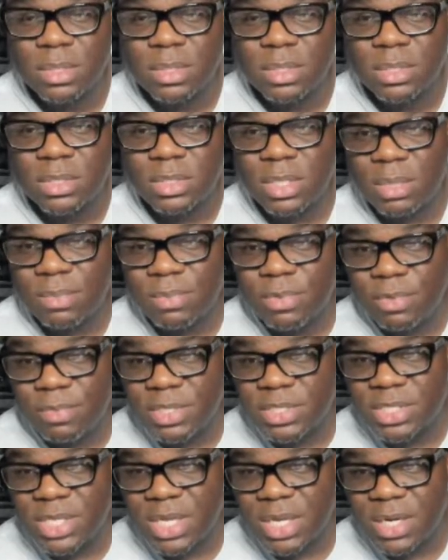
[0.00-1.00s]
Skip, you be
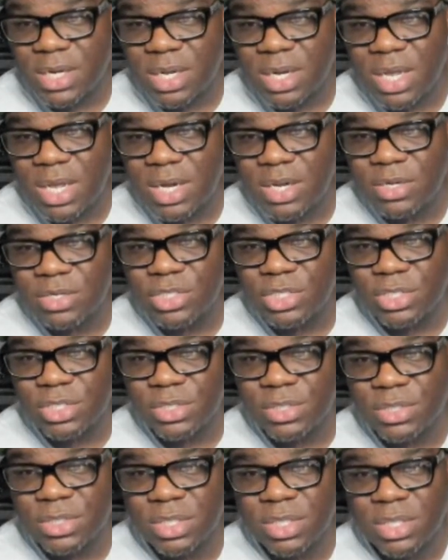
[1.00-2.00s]
selling a lot of your
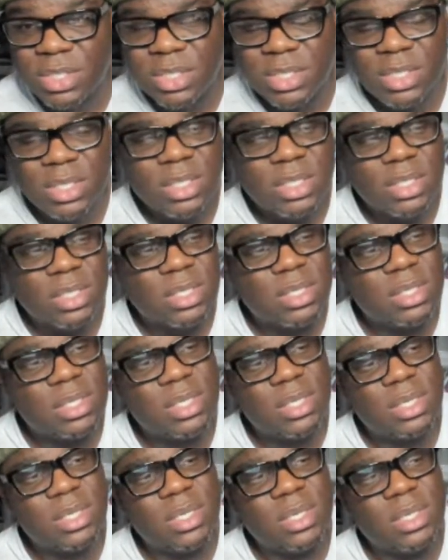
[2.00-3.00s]
shoes.
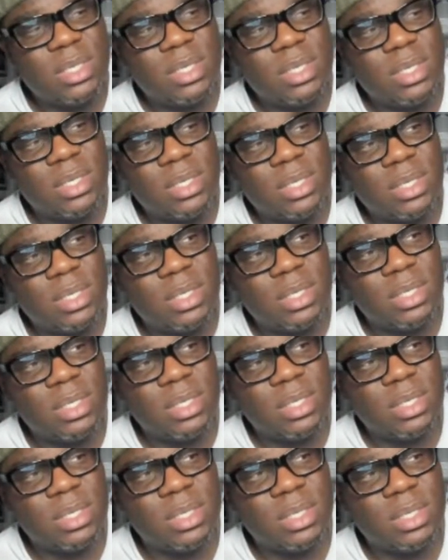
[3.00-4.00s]
Uh,
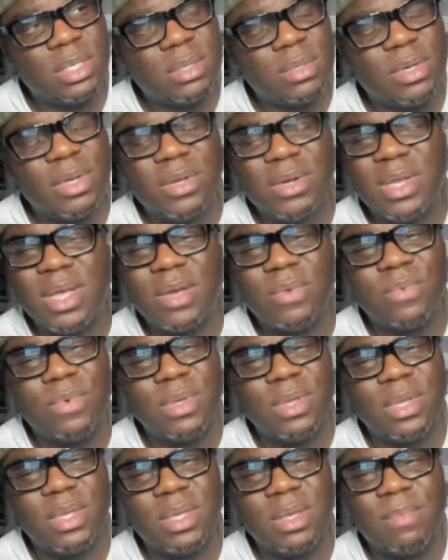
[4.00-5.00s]
no, not
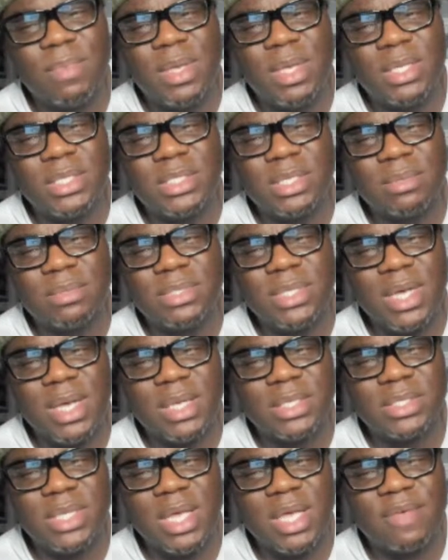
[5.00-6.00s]
really. I mean,
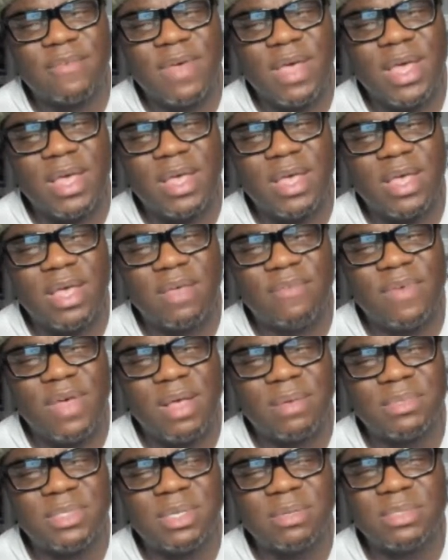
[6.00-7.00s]
sometimes like if I if
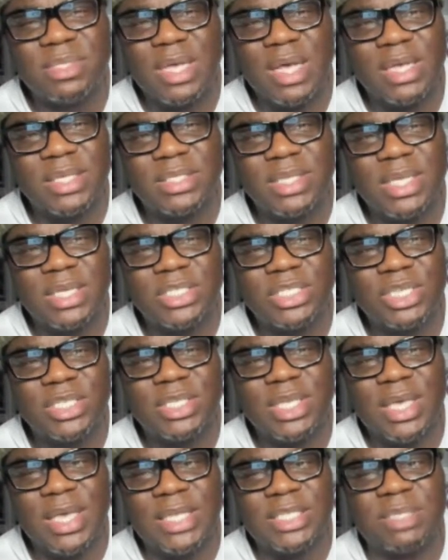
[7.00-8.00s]
I sometimes it
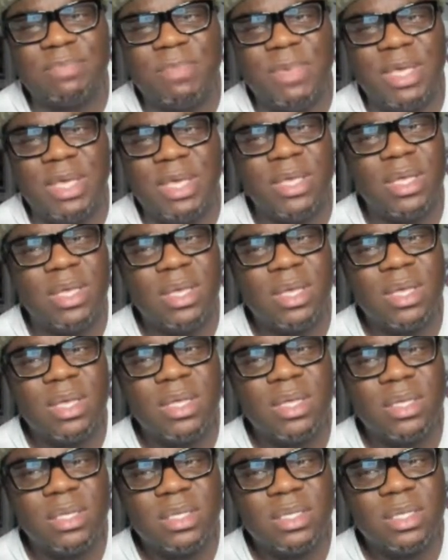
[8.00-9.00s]
just hits me,
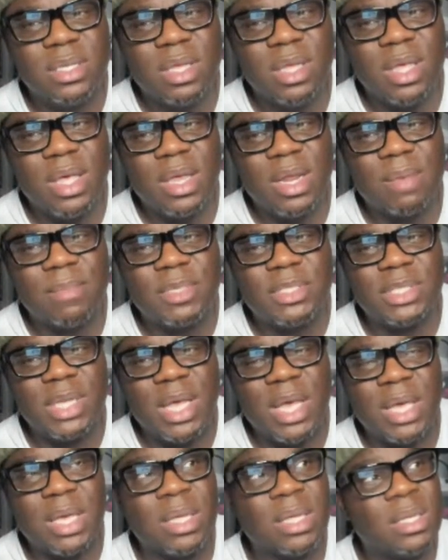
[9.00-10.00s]
and I'm just
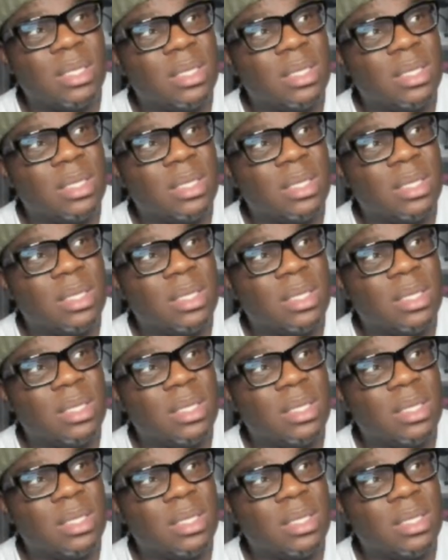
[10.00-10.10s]
like,